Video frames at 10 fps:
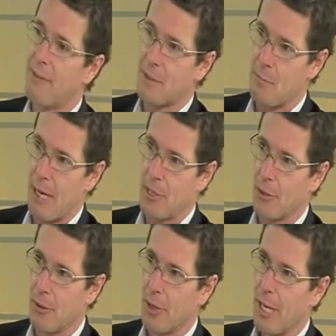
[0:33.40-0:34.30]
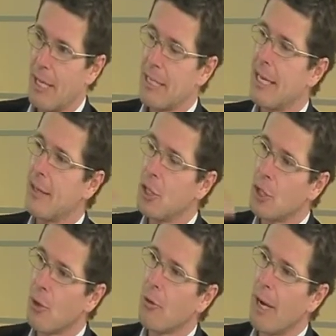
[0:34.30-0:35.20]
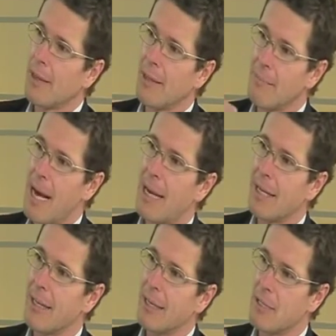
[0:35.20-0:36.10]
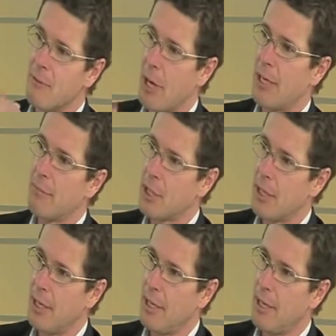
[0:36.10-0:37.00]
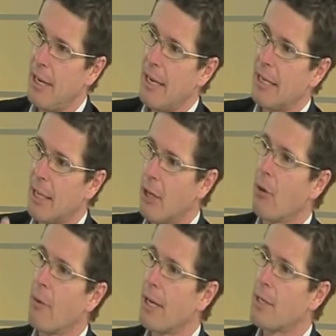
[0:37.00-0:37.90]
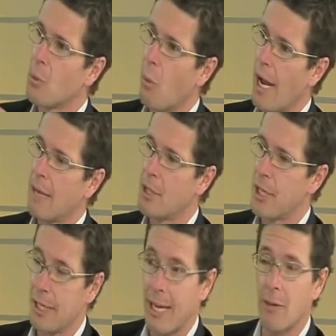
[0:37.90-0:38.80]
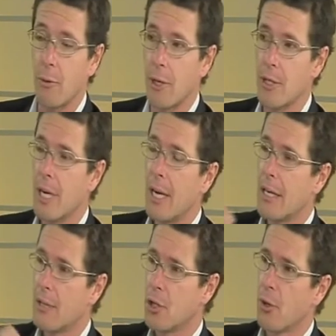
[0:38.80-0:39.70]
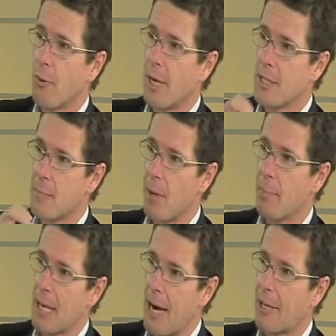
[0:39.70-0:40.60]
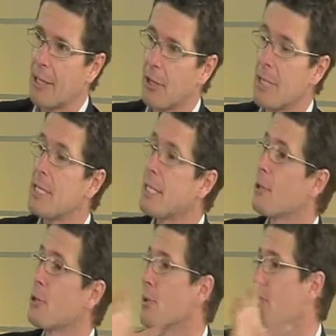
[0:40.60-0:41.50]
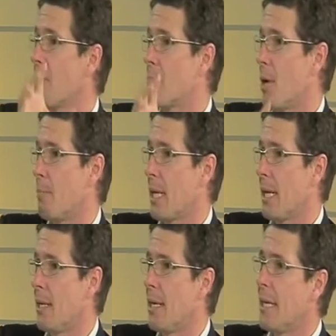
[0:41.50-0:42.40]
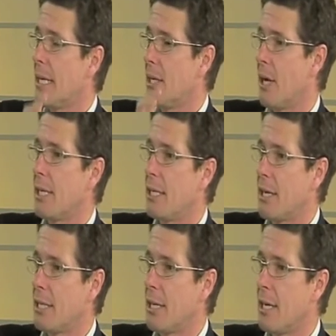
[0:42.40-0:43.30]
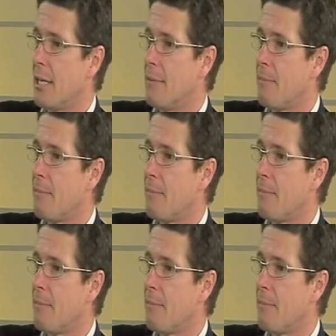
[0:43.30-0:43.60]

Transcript: Buffett's mentor, said in the short run, the market is a voting machine. In the long run, it's a weighing machine. In other words, in the short run, it's a popularity contest. Telstra was very popular in 1999.